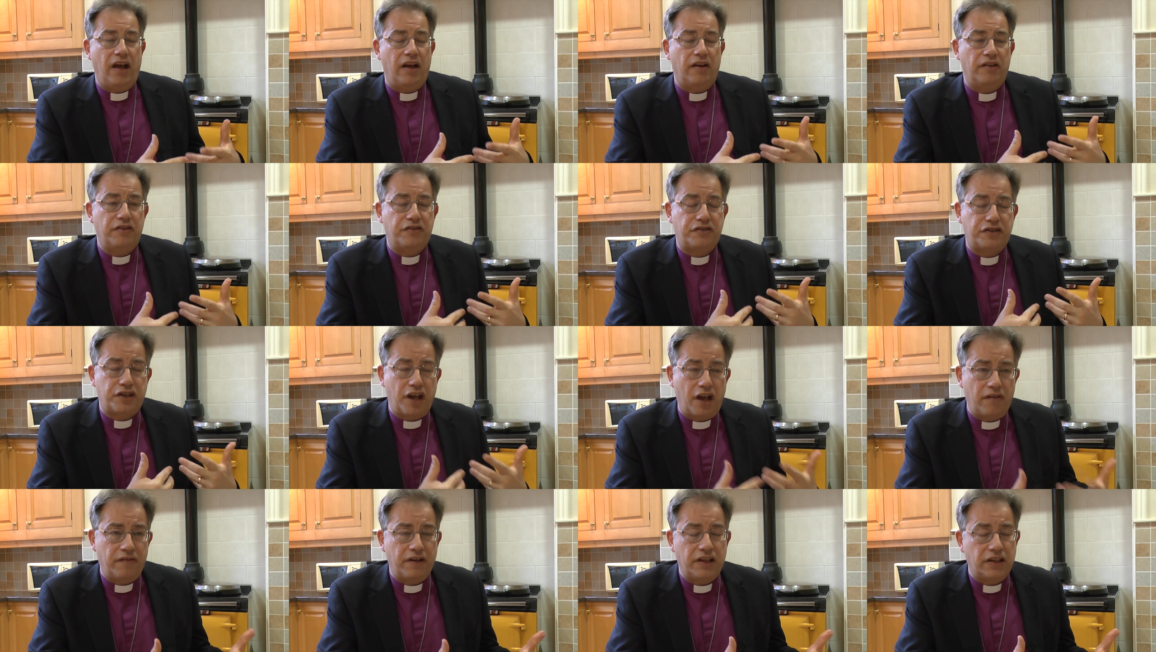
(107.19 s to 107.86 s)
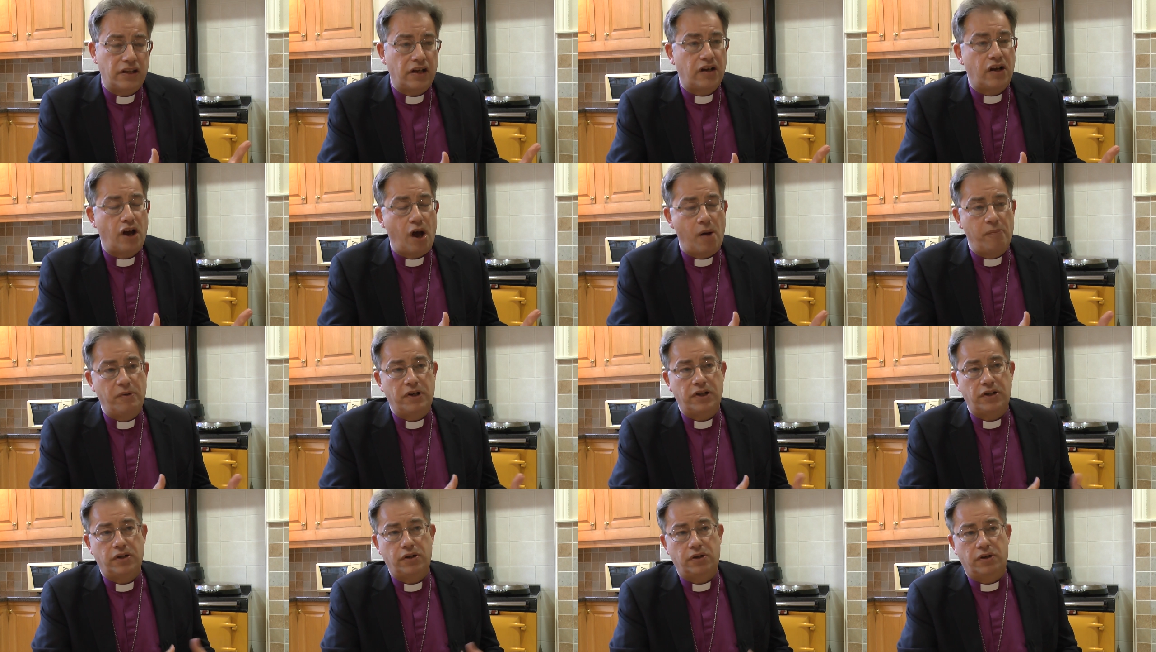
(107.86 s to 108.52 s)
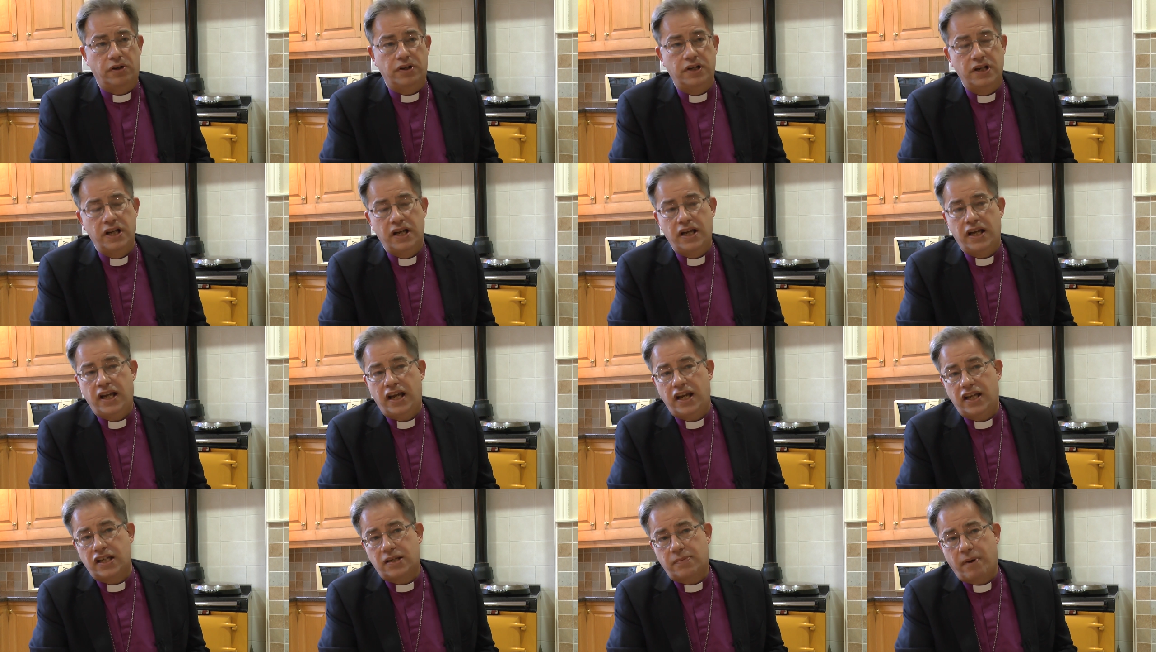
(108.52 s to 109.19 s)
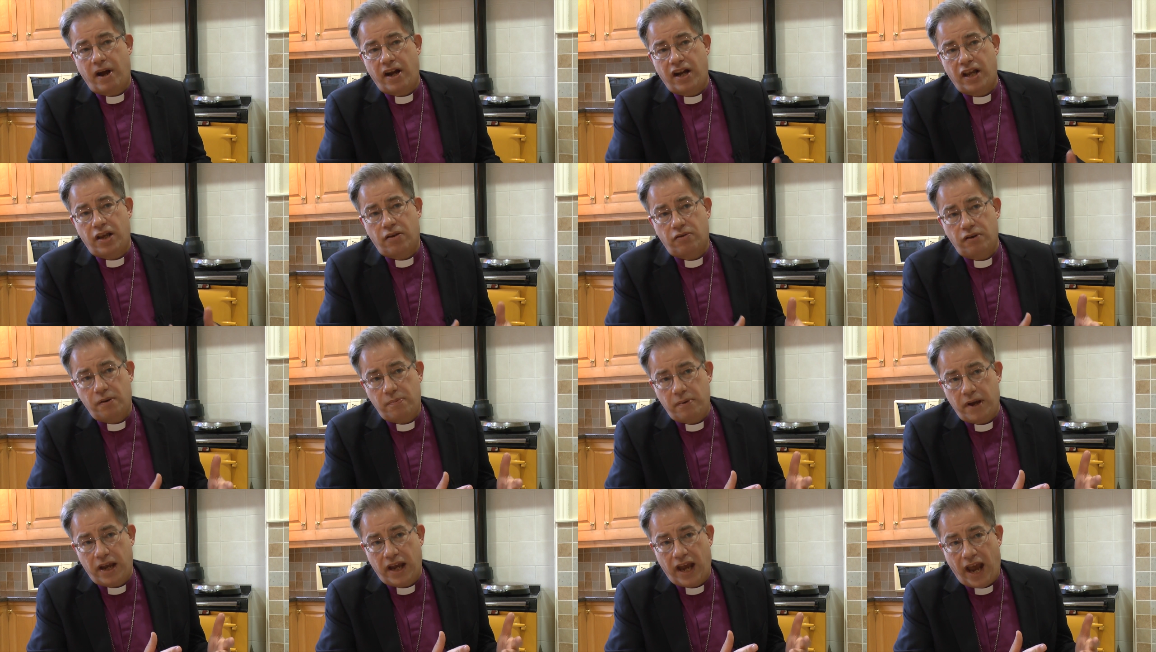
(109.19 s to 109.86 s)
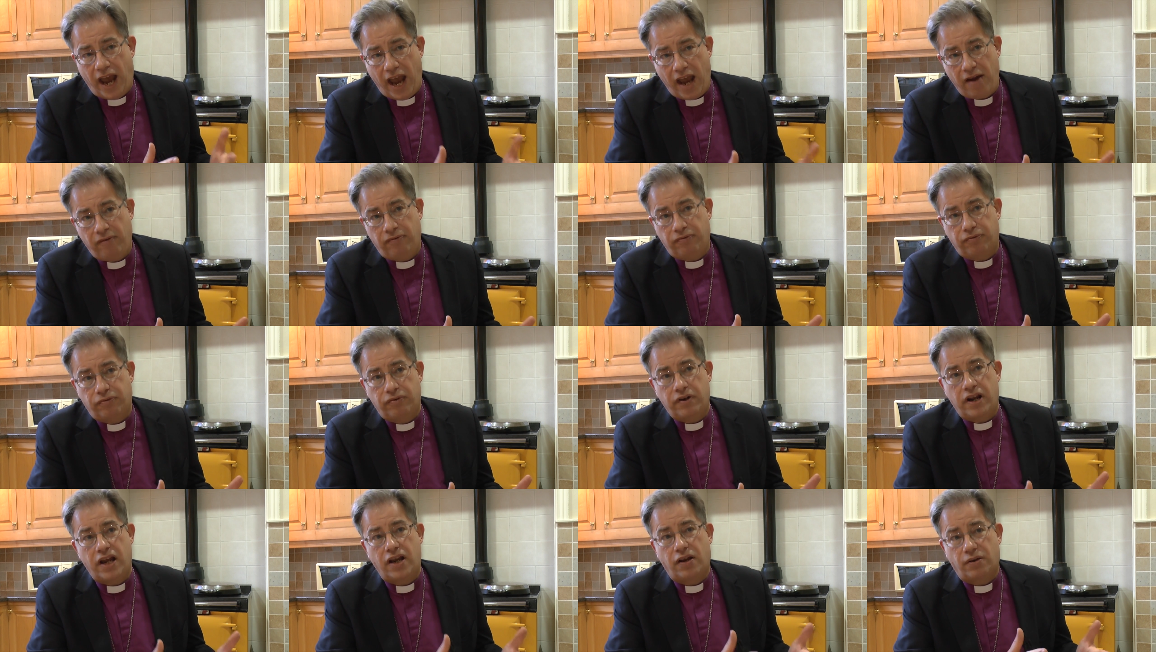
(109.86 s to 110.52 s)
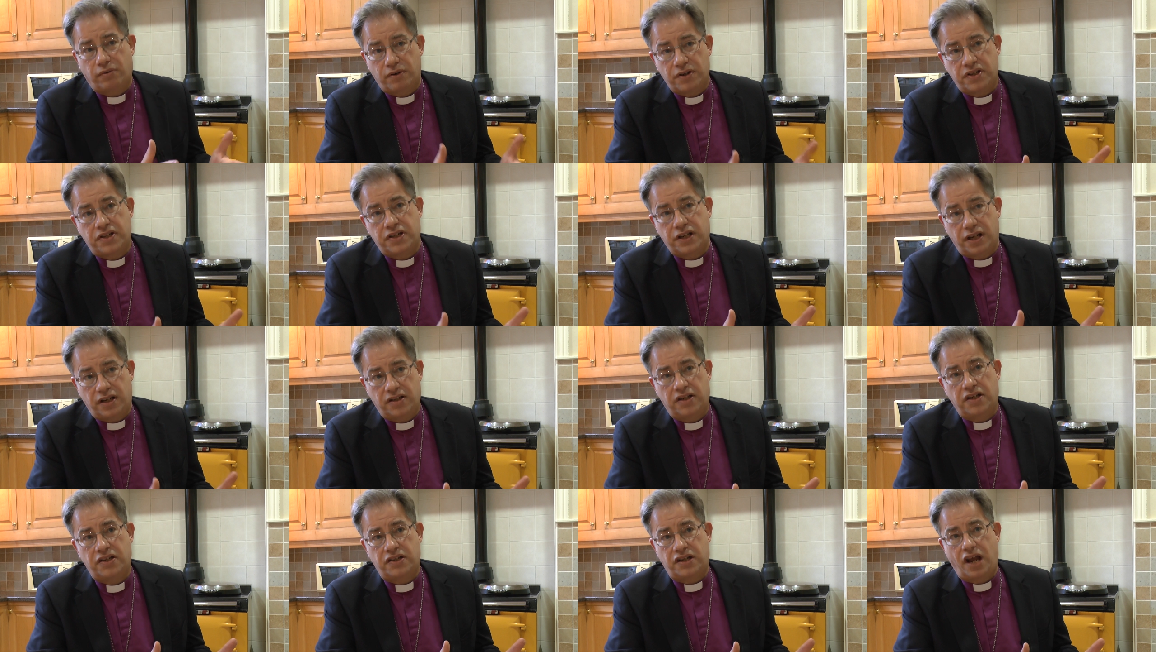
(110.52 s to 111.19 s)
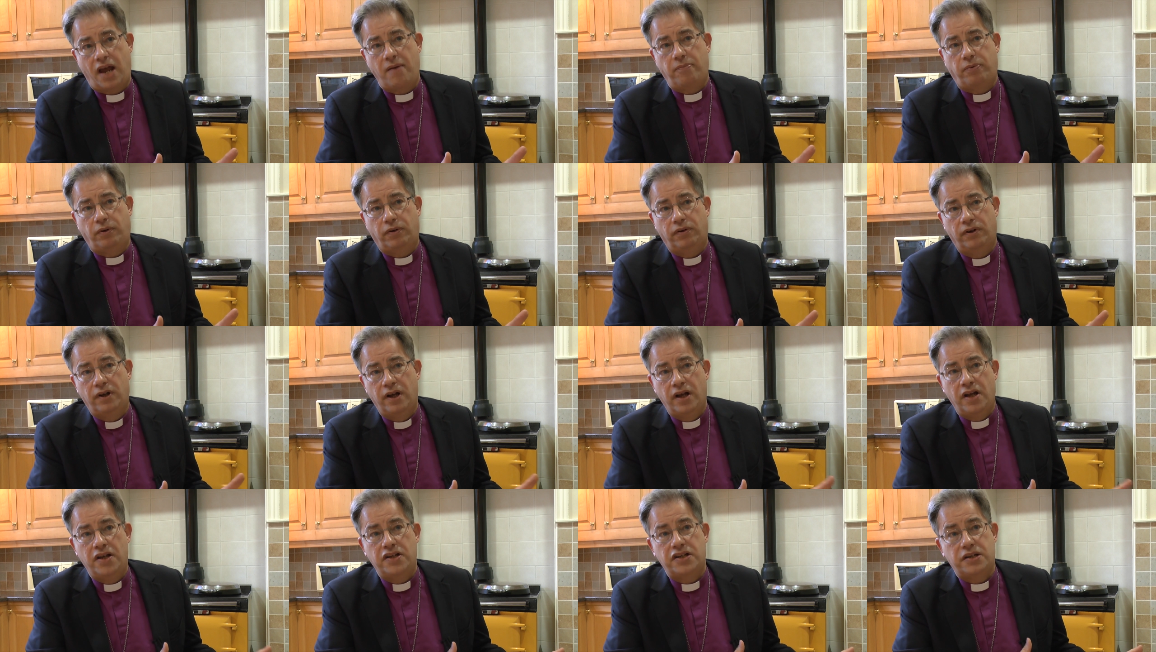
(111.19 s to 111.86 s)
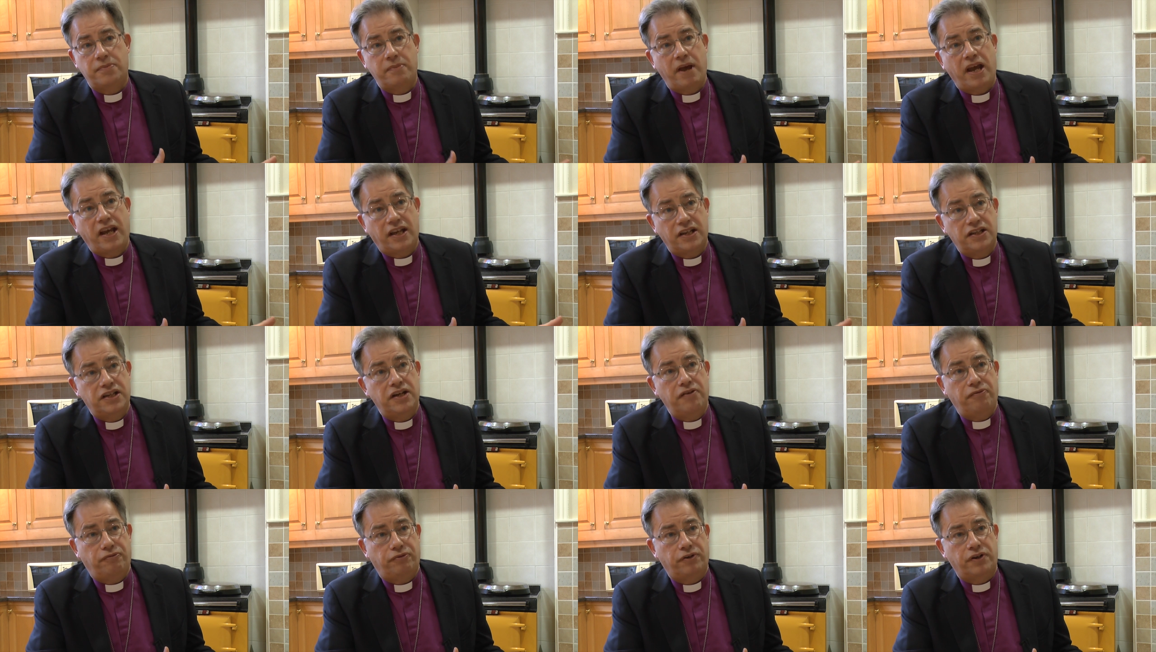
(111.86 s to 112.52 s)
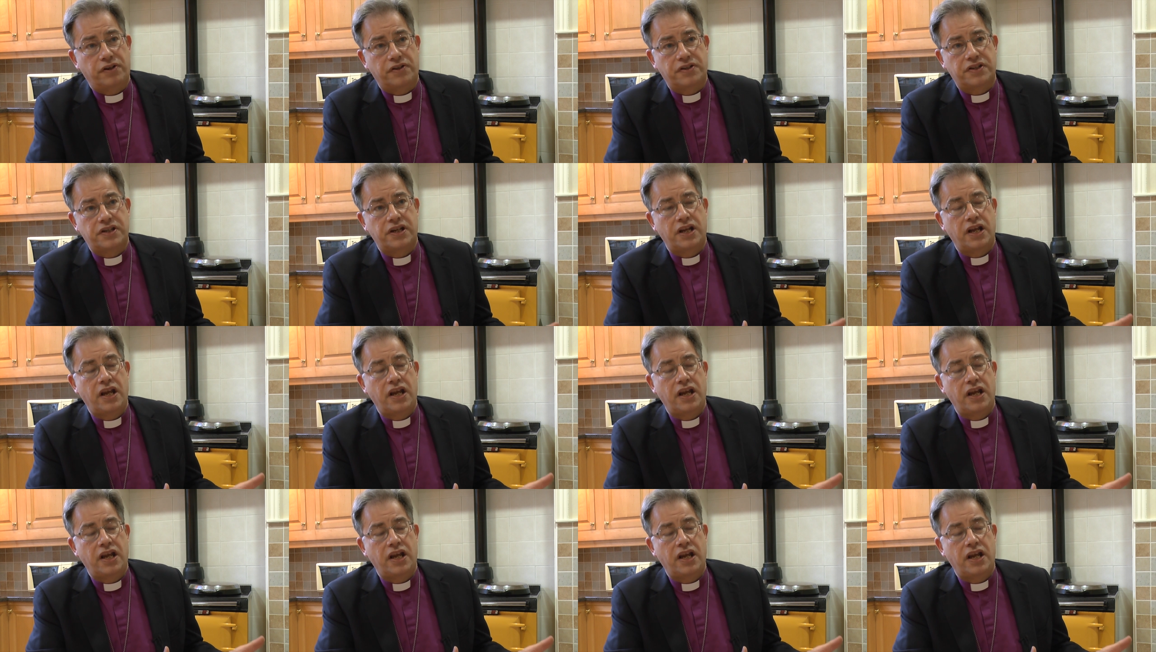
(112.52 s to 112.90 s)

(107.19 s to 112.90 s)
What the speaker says: Serving the common good is about equipping every Christian disciple to make a difference